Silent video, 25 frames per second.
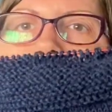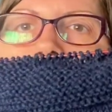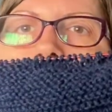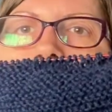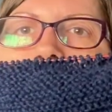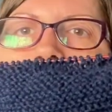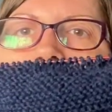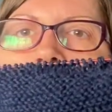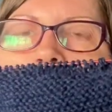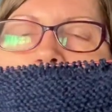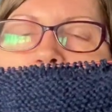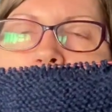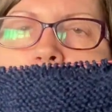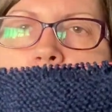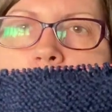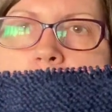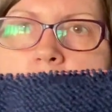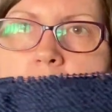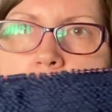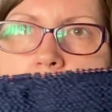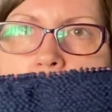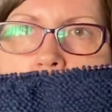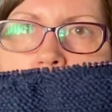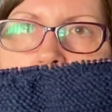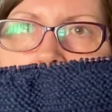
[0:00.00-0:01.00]
I've
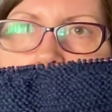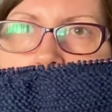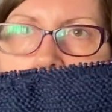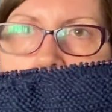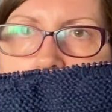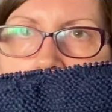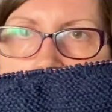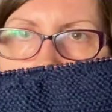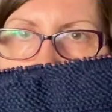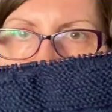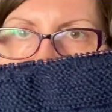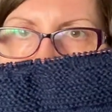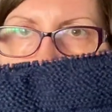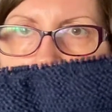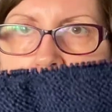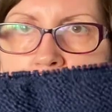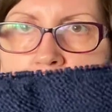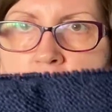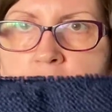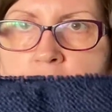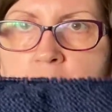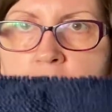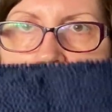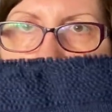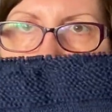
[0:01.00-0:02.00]
did all the
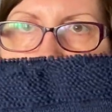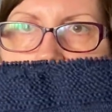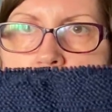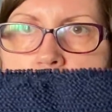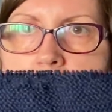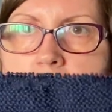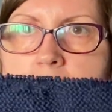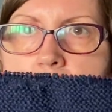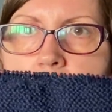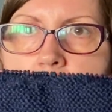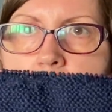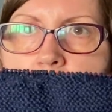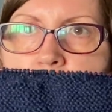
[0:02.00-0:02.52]
calculations,